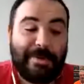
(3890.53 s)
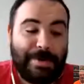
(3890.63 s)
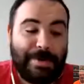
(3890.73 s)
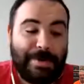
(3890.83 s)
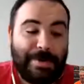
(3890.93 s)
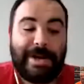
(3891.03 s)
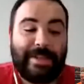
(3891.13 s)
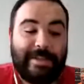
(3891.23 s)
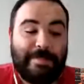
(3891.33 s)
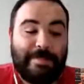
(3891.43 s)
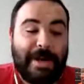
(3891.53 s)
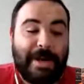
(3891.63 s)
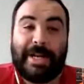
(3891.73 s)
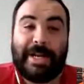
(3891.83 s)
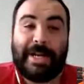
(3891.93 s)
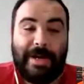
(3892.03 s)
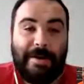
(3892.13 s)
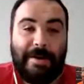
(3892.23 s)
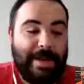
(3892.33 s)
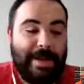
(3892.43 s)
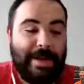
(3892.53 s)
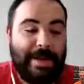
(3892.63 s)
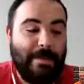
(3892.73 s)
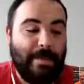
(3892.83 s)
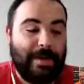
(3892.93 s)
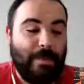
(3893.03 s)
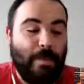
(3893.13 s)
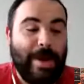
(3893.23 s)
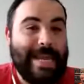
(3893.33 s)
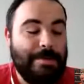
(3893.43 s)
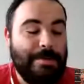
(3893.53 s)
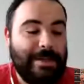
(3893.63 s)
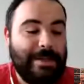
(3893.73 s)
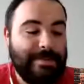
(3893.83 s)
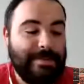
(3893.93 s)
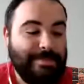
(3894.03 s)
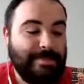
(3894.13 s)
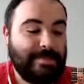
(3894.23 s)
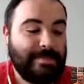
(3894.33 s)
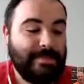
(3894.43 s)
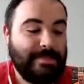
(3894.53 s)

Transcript: Clark Nader wrote better than Spider-Man: Homecoming with a wink emoji,